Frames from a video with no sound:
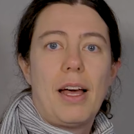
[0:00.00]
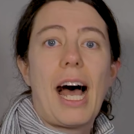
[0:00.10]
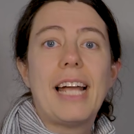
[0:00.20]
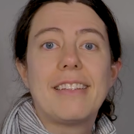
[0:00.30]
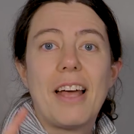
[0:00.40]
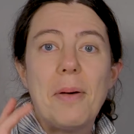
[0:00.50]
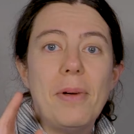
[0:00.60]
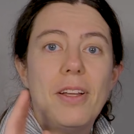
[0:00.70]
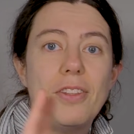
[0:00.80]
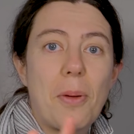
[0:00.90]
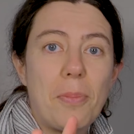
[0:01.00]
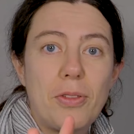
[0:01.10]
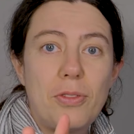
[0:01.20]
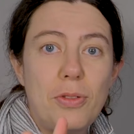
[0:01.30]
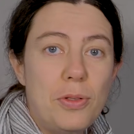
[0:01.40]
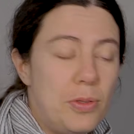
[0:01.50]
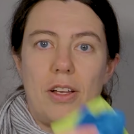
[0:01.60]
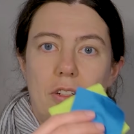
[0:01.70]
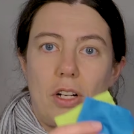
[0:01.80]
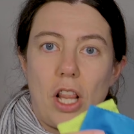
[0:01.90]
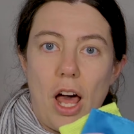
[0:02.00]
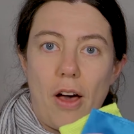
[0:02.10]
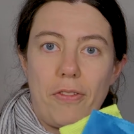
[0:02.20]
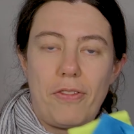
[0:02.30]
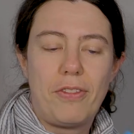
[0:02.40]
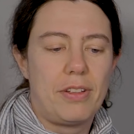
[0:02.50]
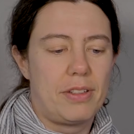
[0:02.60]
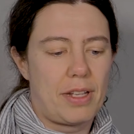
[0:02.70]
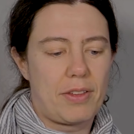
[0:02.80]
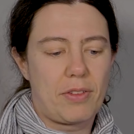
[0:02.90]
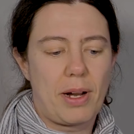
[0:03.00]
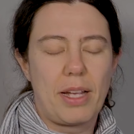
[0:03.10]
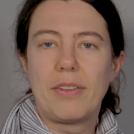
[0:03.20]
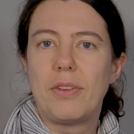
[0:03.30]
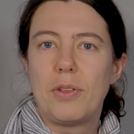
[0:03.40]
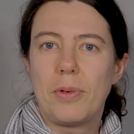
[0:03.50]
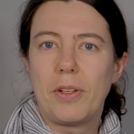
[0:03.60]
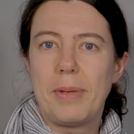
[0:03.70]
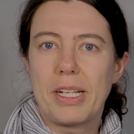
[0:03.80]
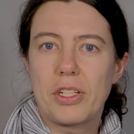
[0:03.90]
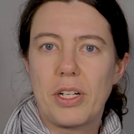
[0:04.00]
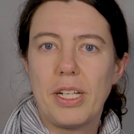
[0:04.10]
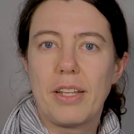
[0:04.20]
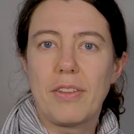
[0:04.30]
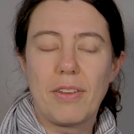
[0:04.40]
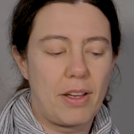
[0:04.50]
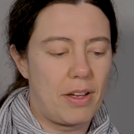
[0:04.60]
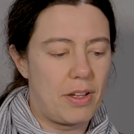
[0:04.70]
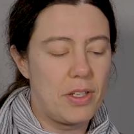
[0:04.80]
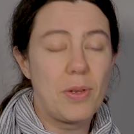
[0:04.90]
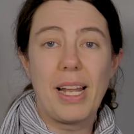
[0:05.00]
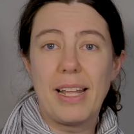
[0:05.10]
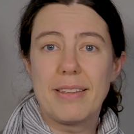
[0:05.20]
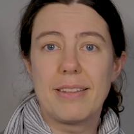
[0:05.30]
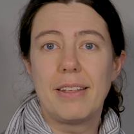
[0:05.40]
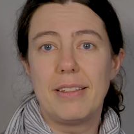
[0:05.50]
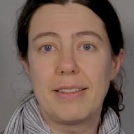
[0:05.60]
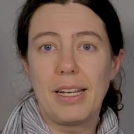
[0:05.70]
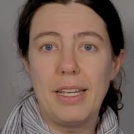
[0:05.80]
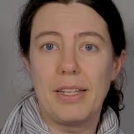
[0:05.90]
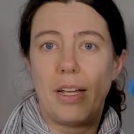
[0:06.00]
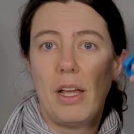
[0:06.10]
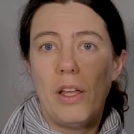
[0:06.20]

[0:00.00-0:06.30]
Item number 2, cloth. That's right, you want to make sure that your lens is clean.